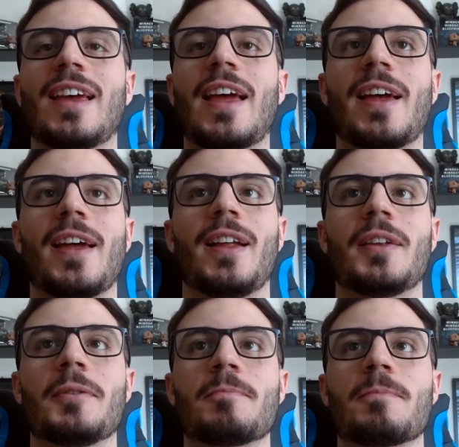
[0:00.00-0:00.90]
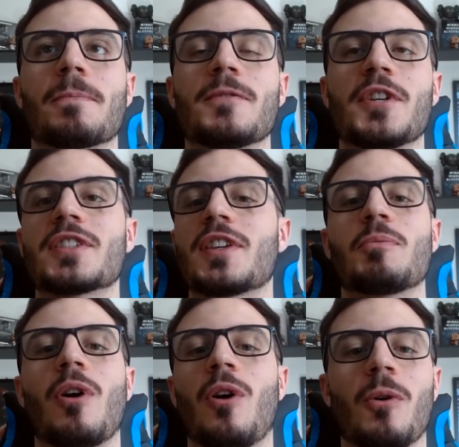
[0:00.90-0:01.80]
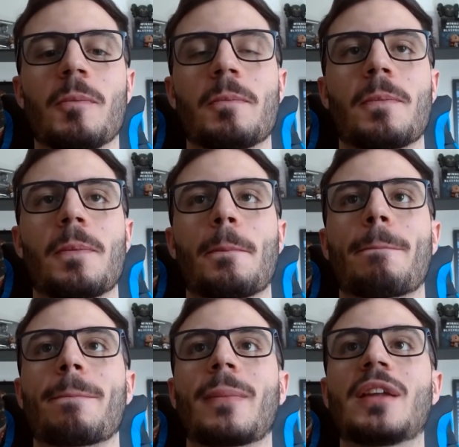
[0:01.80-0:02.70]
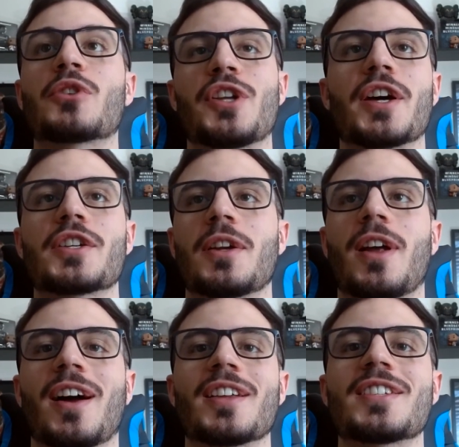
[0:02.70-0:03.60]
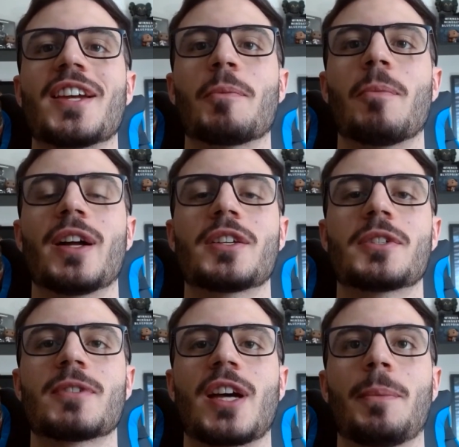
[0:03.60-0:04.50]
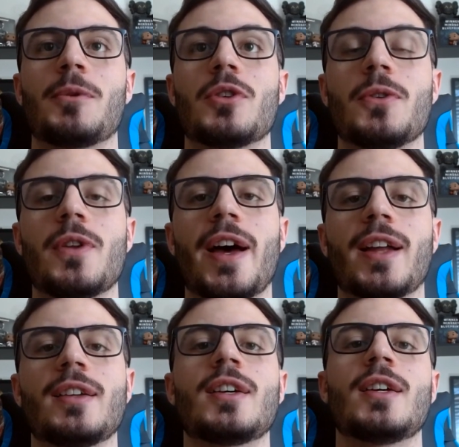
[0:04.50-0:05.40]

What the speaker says: And just a small introduction, I'm not going to take much time to do that,